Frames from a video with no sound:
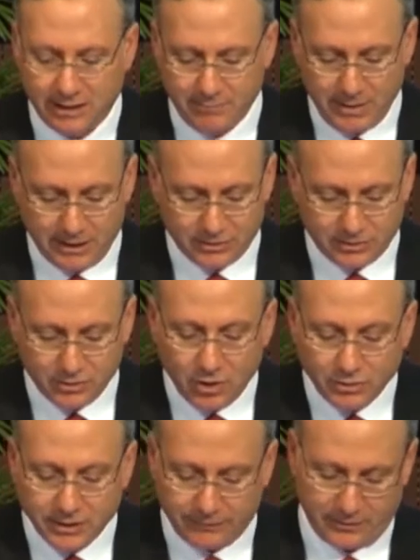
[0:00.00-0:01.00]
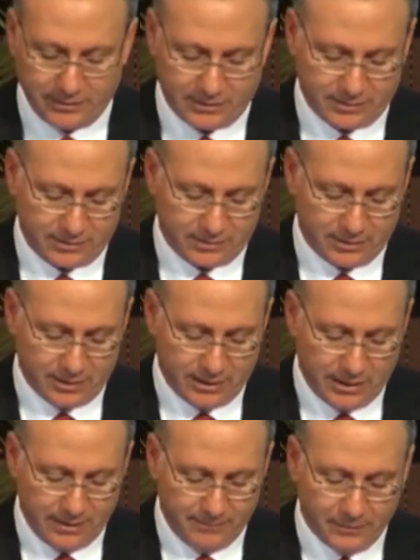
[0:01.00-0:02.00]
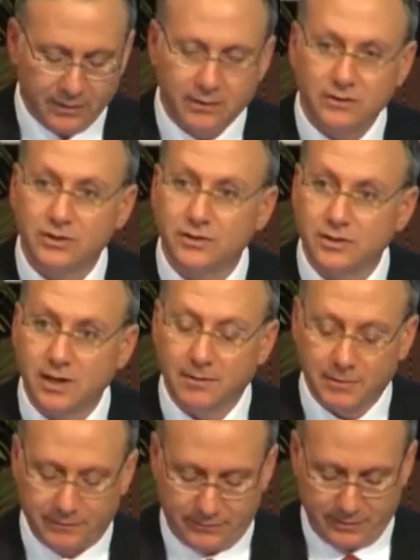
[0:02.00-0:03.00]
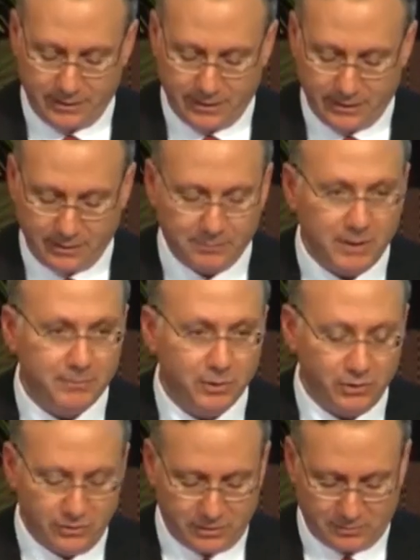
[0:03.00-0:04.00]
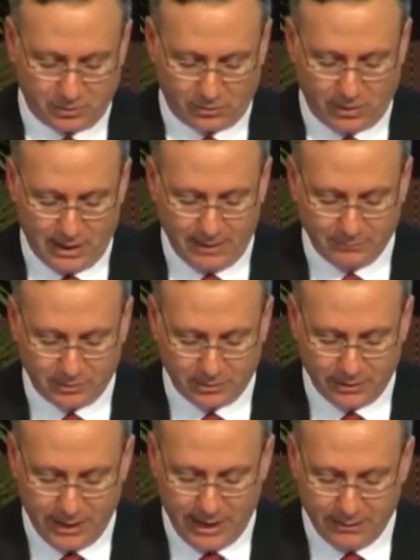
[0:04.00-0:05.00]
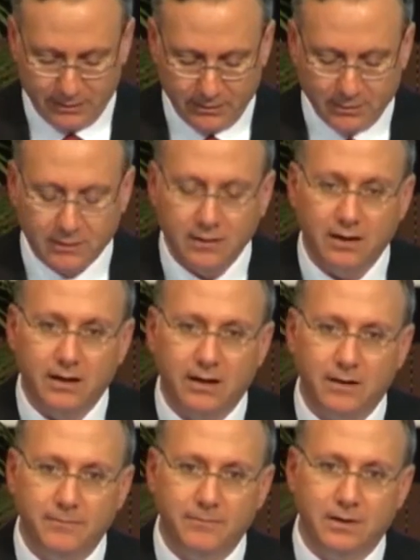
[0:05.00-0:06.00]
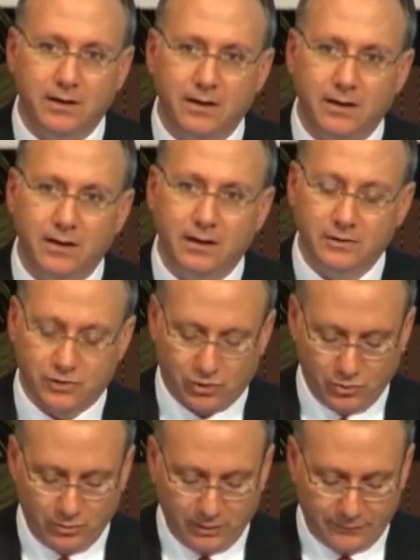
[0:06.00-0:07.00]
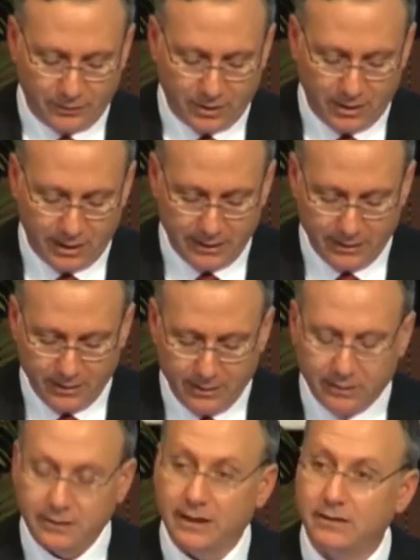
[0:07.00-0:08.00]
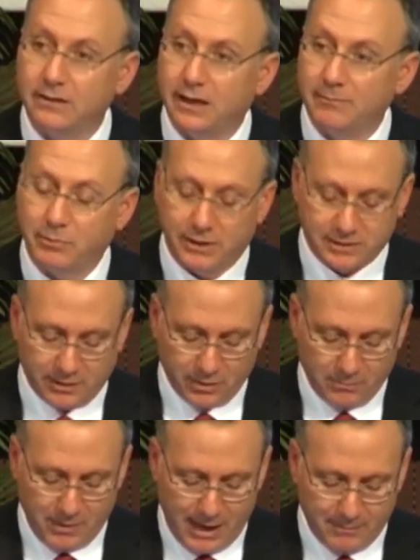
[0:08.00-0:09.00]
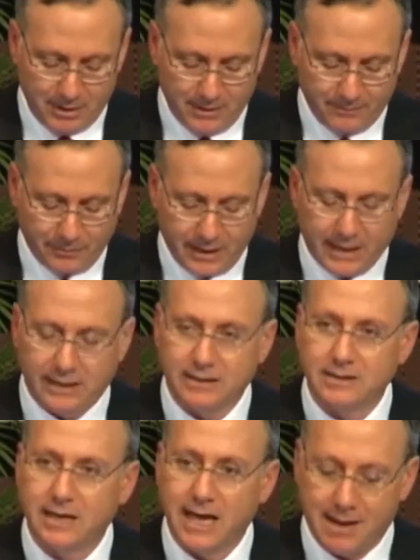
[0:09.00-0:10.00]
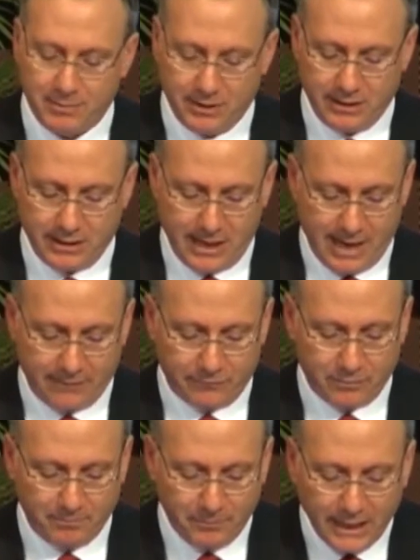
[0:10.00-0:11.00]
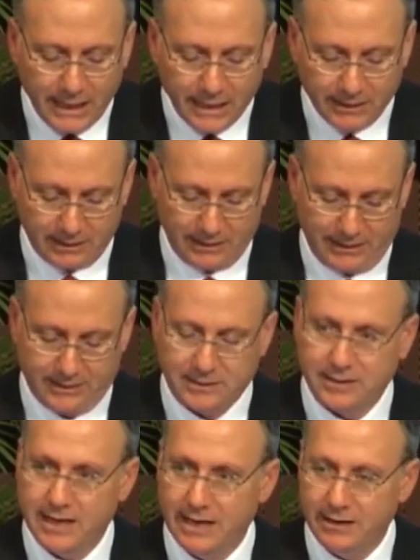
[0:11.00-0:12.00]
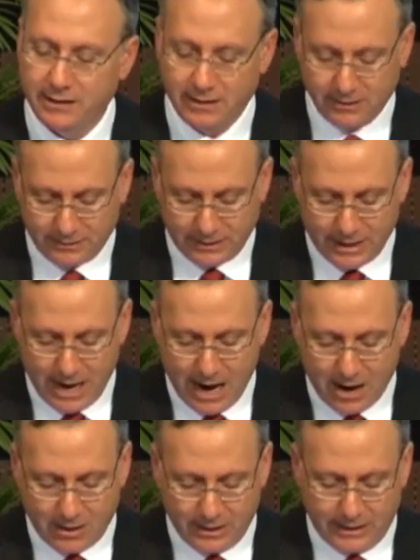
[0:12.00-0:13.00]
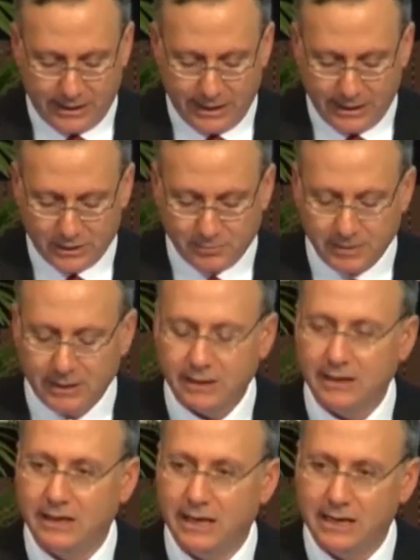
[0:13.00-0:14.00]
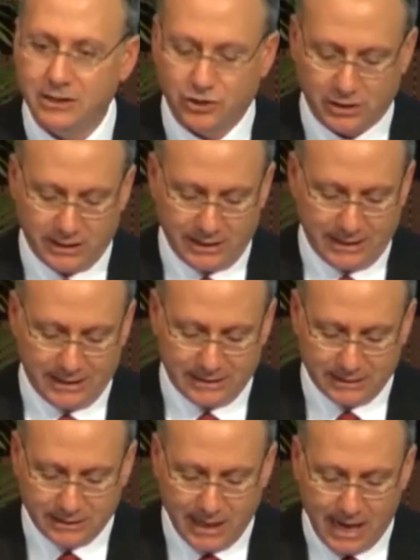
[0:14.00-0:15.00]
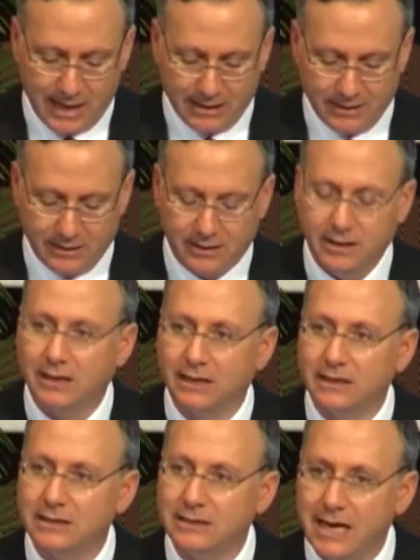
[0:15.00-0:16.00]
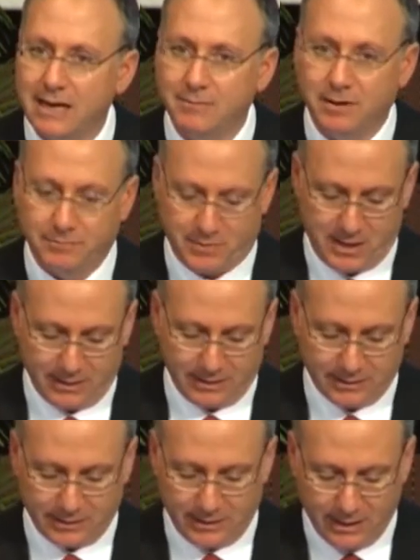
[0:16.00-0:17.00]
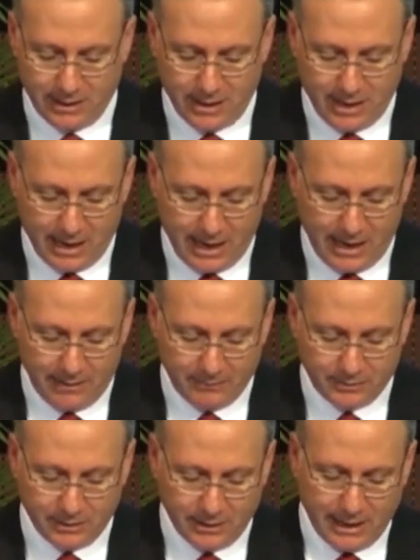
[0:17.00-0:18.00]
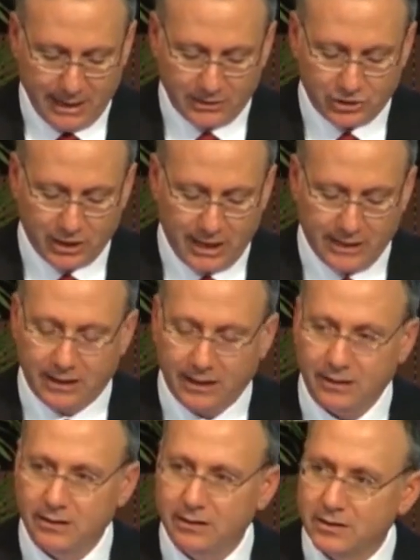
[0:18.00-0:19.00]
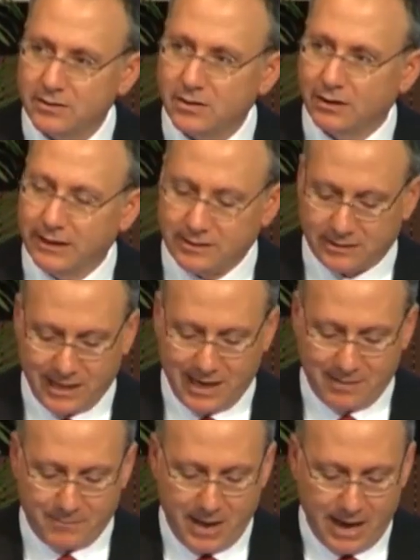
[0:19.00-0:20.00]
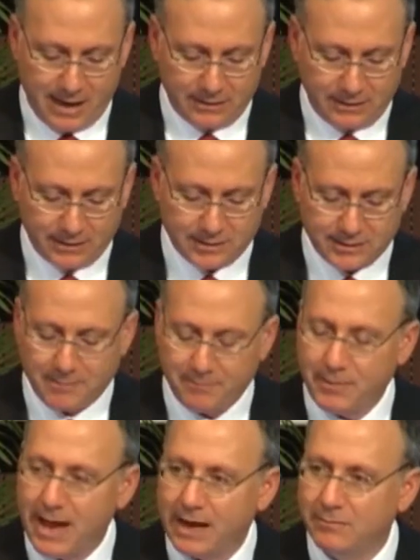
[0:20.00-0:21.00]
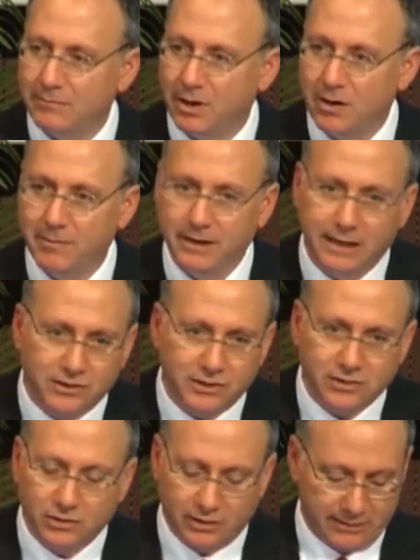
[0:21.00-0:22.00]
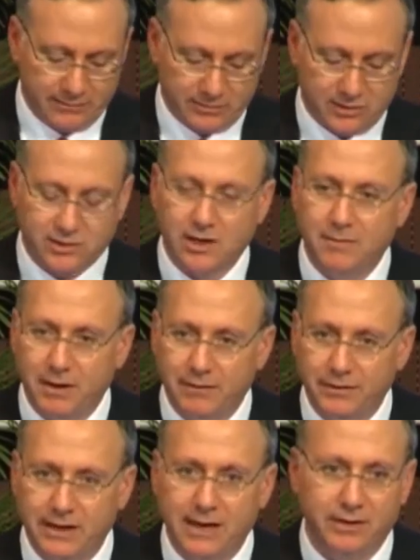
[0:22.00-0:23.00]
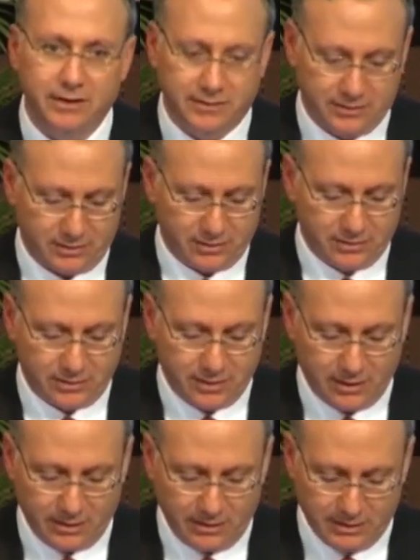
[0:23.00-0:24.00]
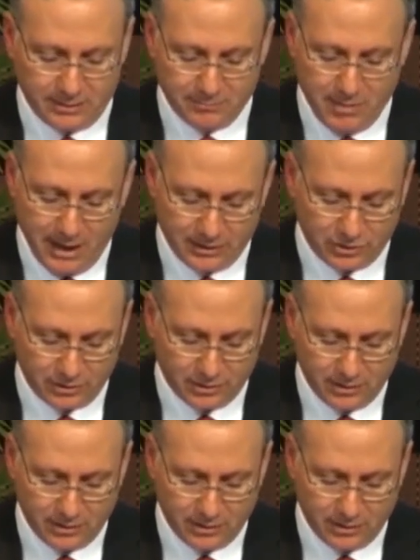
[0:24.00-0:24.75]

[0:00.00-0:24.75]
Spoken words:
makes no difference to some of the people who subscribe to that school of thought that President Obama and his cabinet have repeatedly said that our engagement in Asia is not a containment policy aimed at China. So let's step back a moment and just look at some of the evidence, because there is much.